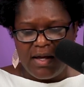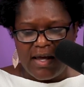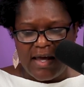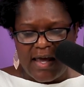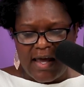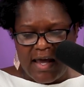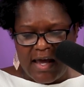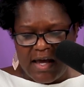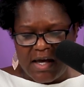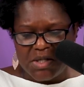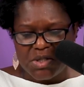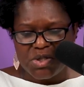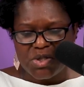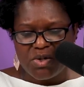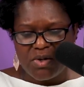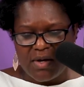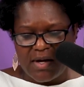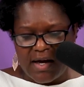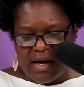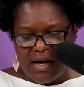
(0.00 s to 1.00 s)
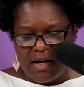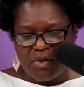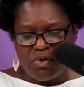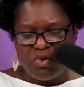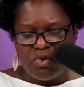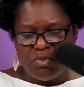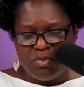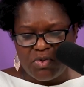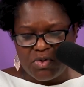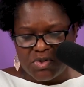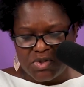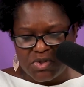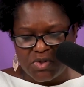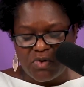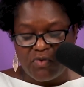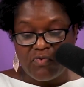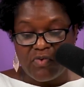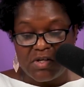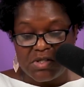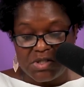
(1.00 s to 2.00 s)
has your God whom you
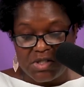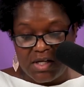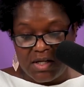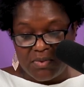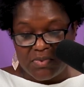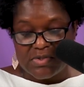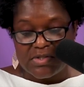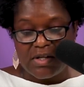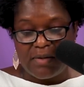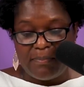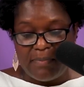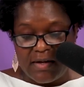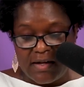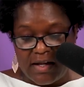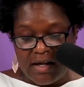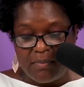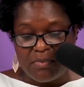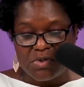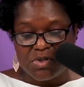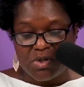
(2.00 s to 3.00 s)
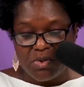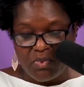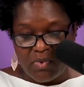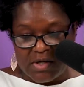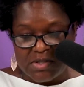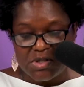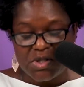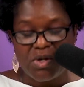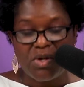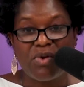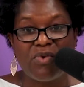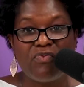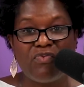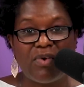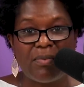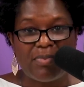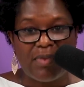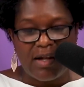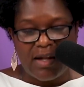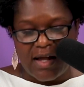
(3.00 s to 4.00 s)
serve continuously been able to rescue you
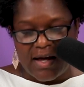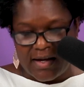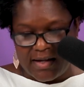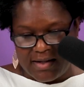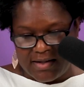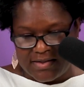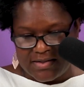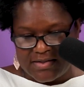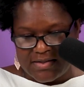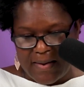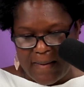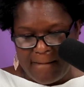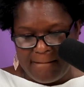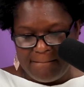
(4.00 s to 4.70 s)
from the lions?